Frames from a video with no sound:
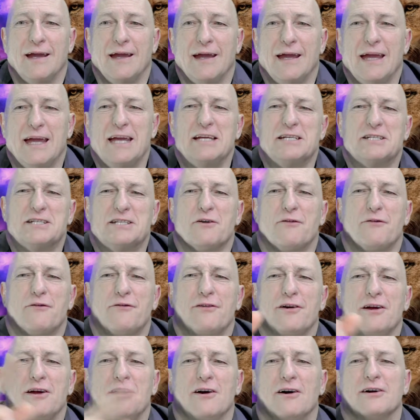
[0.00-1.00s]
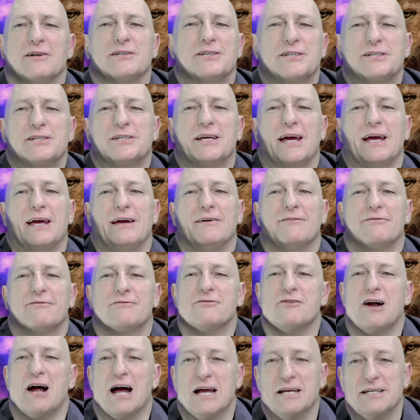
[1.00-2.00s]
is the fiance of
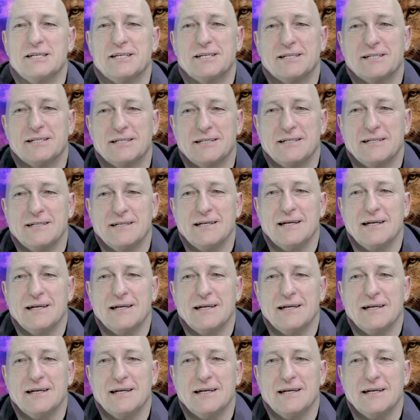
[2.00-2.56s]
Christ,